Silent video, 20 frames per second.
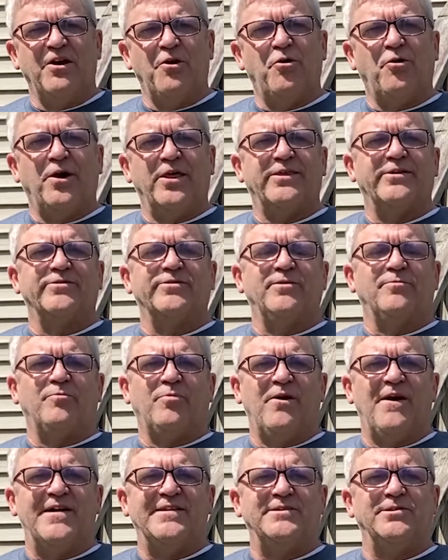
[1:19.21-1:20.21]
This young
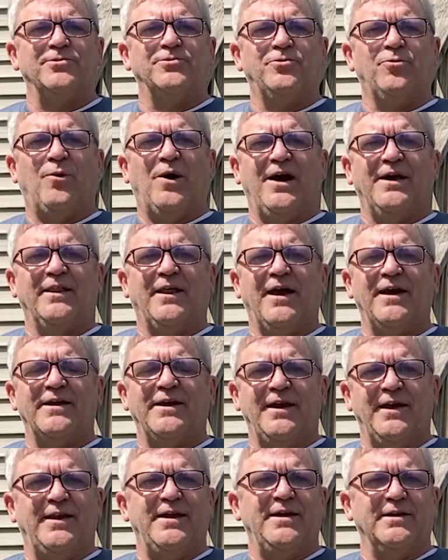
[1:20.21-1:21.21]
cow has a
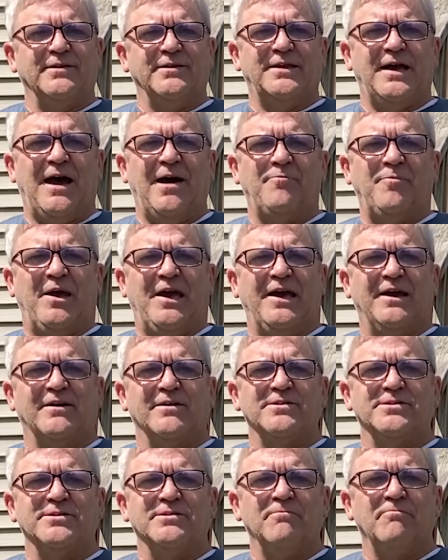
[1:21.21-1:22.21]
bright
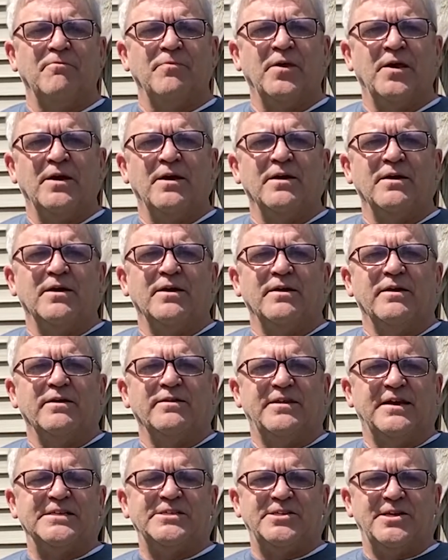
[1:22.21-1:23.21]
future with a
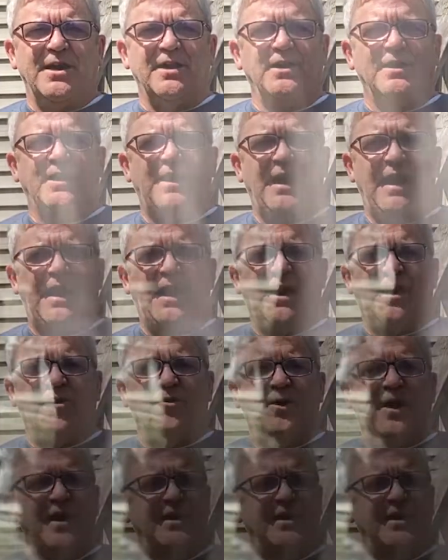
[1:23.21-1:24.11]
beautiful welded